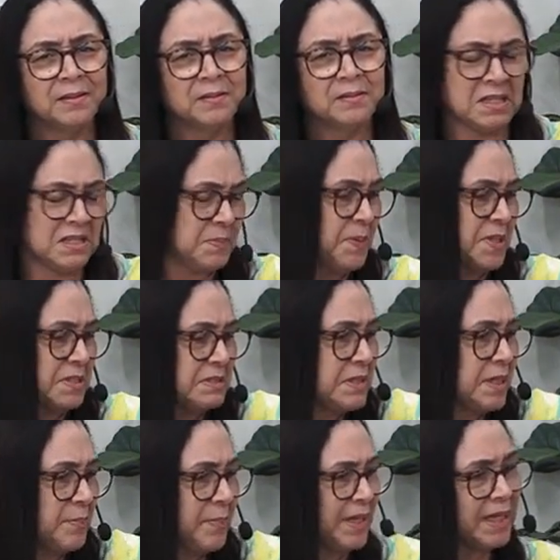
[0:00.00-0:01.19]
This person
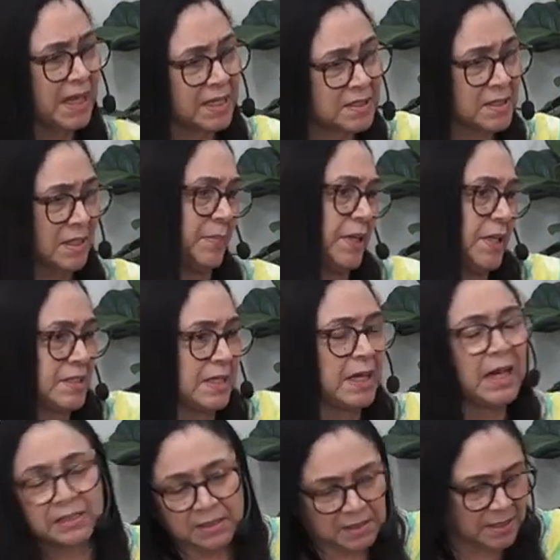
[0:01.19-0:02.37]
did me this, and because of
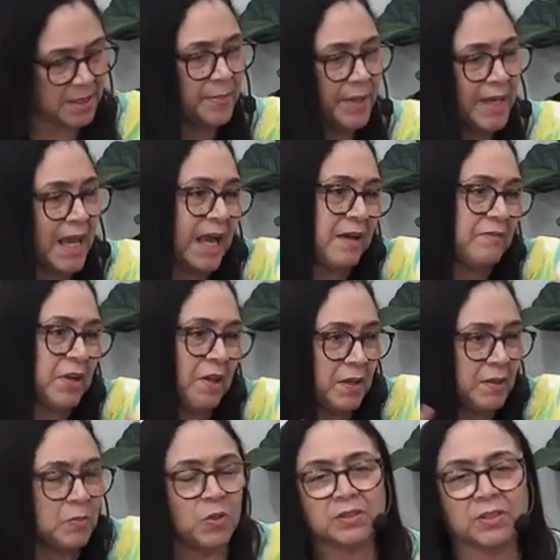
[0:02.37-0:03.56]
that, you see me, I have nothing
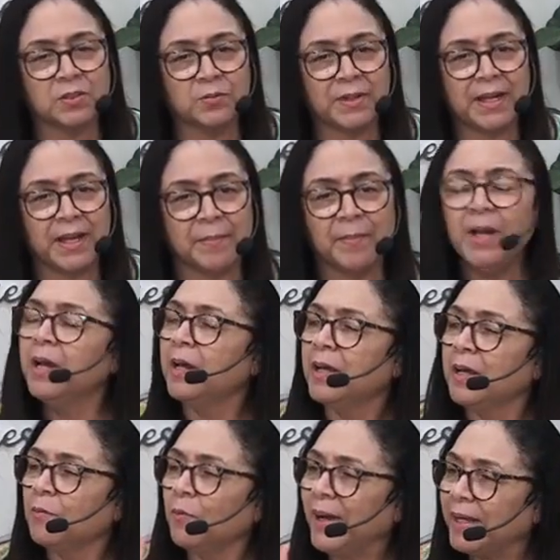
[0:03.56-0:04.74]
more to do with them.
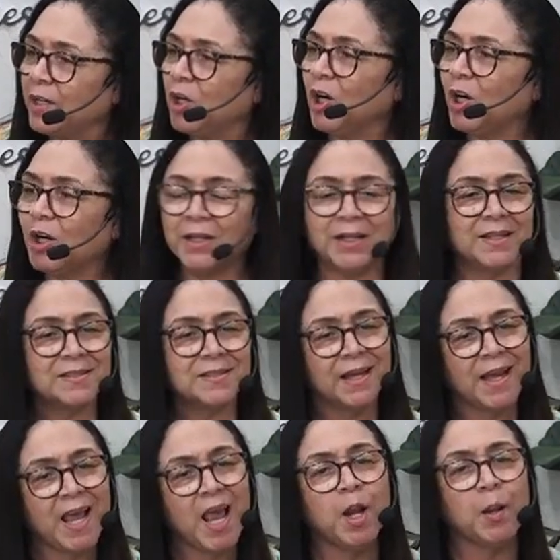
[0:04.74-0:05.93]
When God is
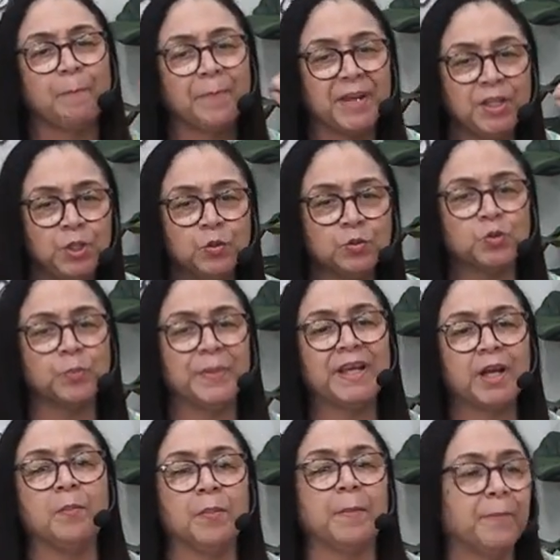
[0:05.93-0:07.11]
helping you to
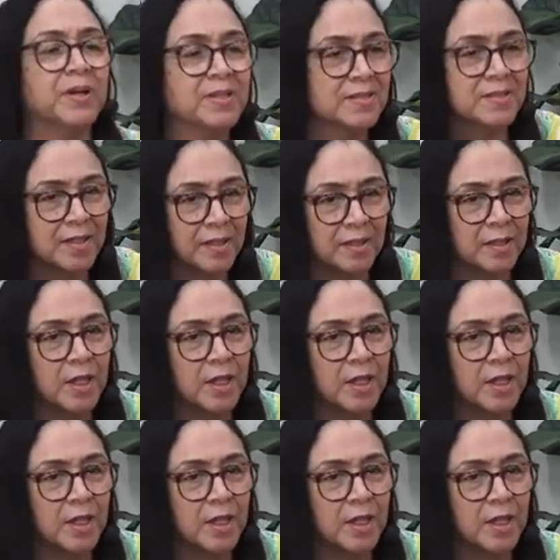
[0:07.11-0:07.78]
become a person